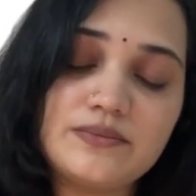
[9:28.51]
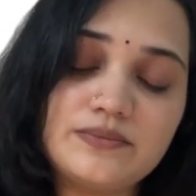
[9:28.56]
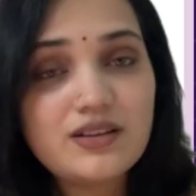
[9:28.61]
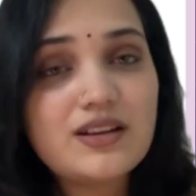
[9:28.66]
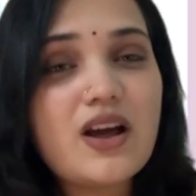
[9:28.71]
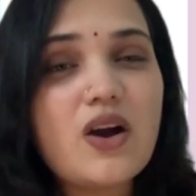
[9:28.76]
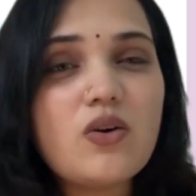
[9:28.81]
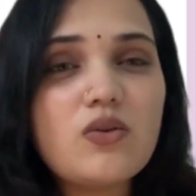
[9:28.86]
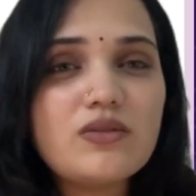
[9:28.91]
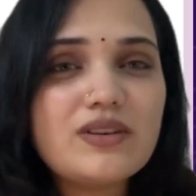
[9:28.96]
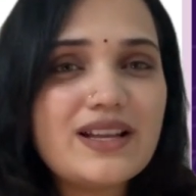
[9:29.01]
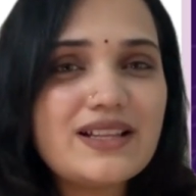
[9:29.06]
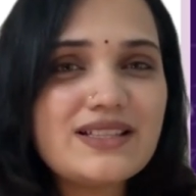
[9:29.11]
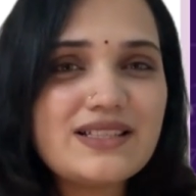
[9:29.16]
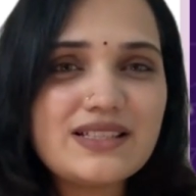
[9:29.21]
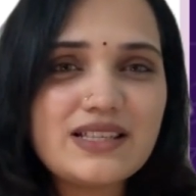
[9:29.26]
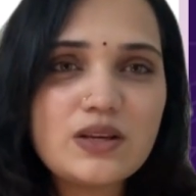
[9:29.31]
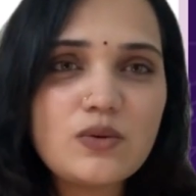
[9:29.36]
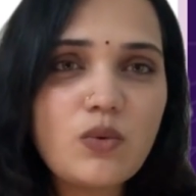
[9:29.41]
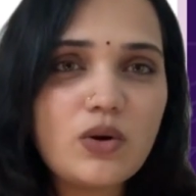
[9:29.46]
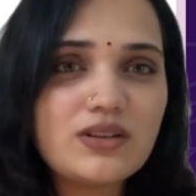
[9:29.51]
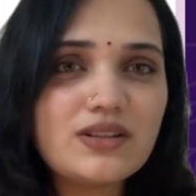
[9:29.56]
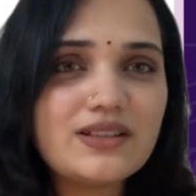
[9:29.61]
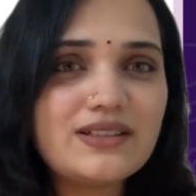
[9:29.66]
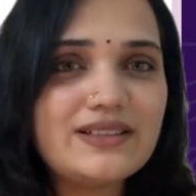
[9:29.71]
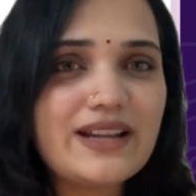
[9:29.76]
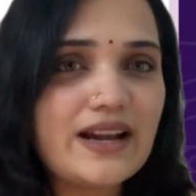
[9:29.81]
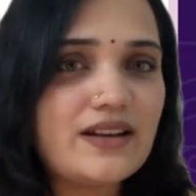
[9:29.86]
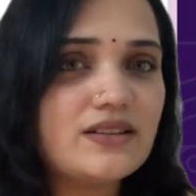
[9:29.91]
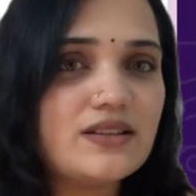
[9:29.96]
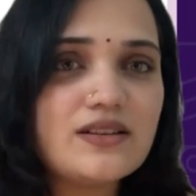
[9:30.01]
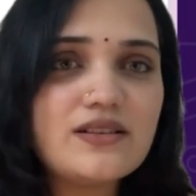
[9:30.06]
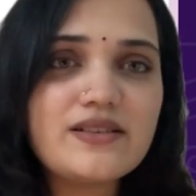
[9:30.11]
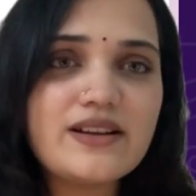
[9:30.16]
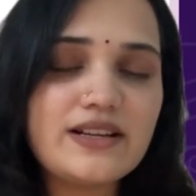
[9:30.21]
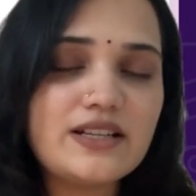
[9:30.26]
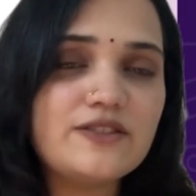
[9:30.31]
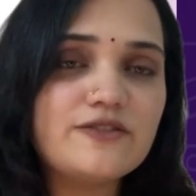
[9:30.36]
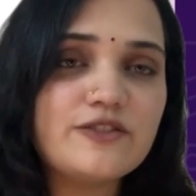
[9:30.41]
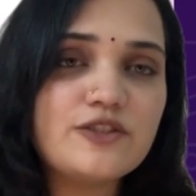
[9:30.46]
Now let's see what the dental
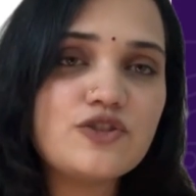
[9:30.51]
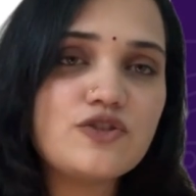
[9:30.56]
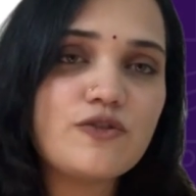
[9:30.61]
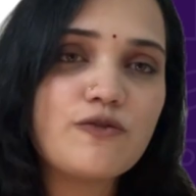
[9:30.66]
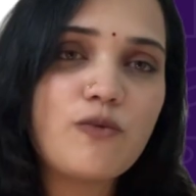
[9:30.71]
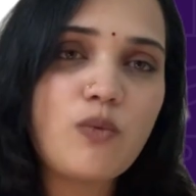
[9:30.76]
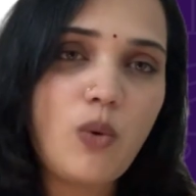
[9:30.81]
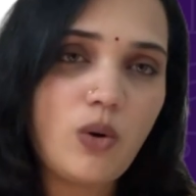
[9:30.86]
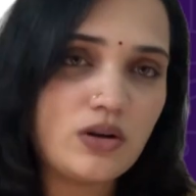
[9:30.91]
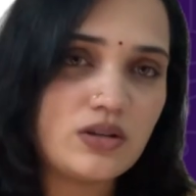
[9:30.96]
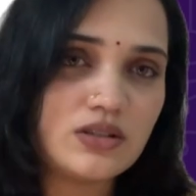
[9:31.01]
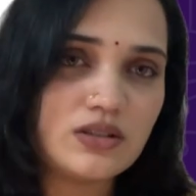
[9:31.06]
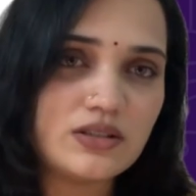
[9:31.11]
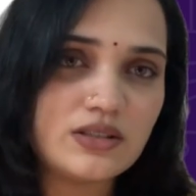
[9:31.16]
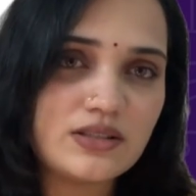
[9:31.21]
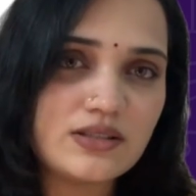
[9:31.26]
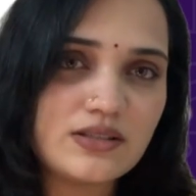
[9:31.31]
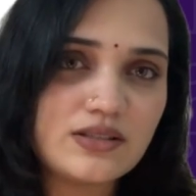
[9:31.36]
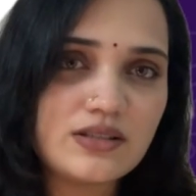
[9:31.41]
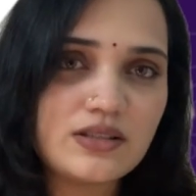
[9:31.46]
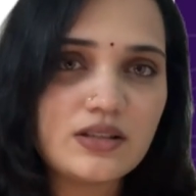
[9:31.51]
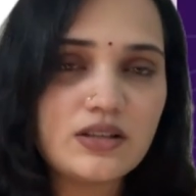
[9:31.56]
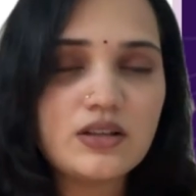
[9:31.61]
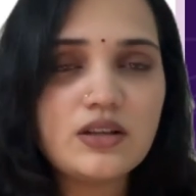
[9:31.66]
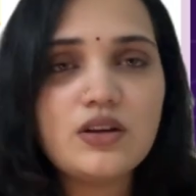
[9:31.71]
relevance of water is.